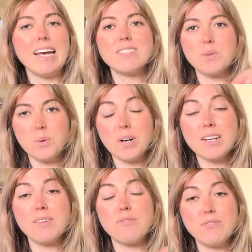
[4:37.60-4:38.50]
And so we
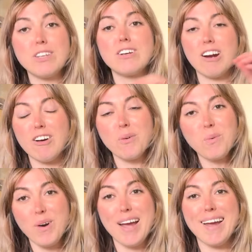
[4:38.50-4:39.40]
want to figure out a
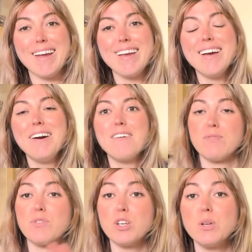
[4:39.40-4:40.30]
way
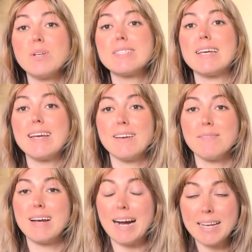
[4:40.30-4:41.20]
for you to say
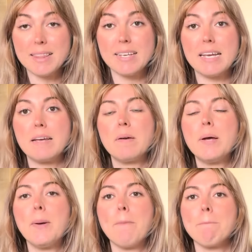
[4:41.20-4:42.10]
kindly,
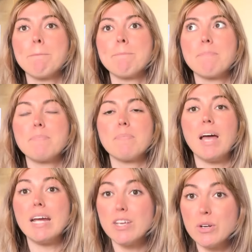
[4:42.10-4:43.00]

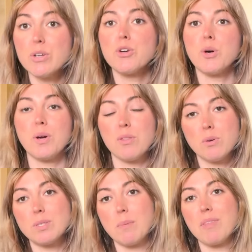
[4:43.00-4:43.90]
I hear you're going
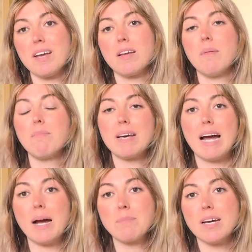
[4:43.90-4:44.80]
through something, but
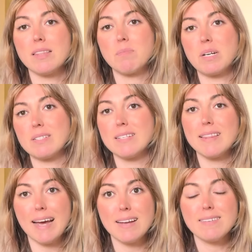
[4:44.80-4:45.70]
I'm not the person
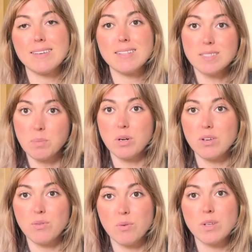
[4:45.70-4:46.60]
that can support
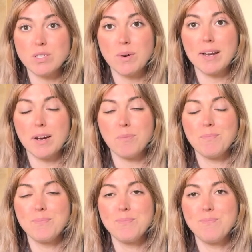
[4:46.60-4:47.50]
you through this right now.
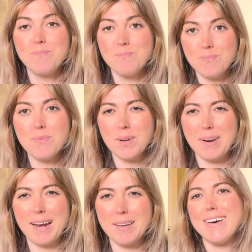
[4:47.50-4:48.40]

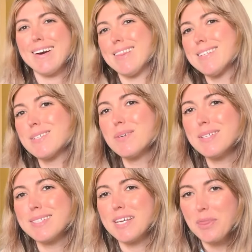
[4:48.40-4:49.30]
Okay. All right, let's go to
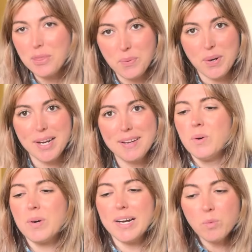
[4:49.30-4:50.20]
scene three.
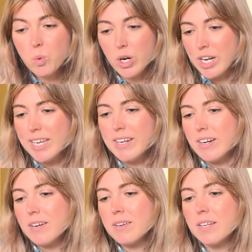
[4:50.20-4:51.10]
We're at work
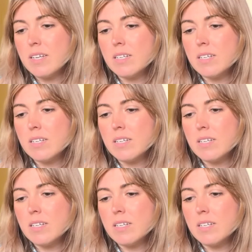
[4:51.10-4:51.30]
here,